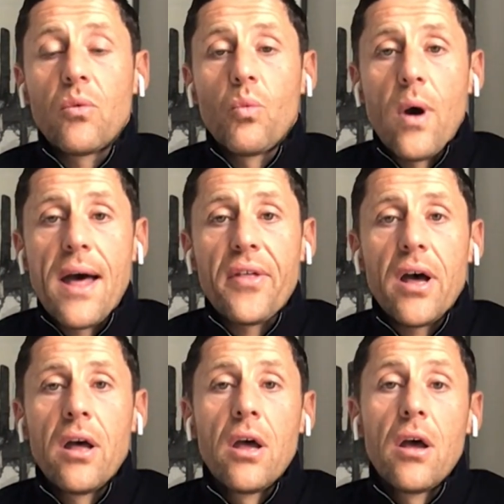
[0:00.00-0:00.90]
And
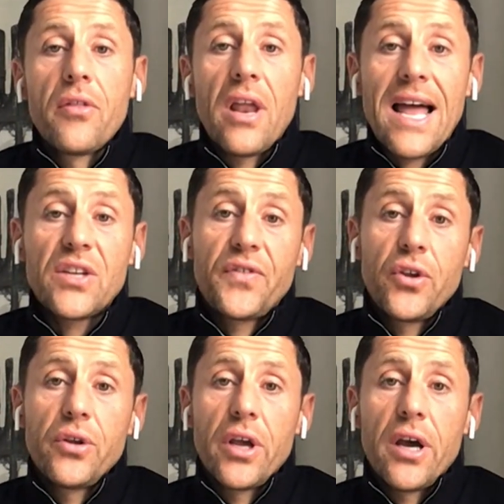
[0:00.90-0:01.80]
whether the last
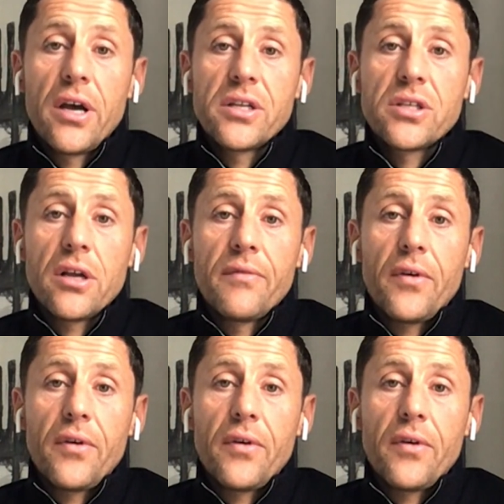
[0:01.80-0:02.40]
few years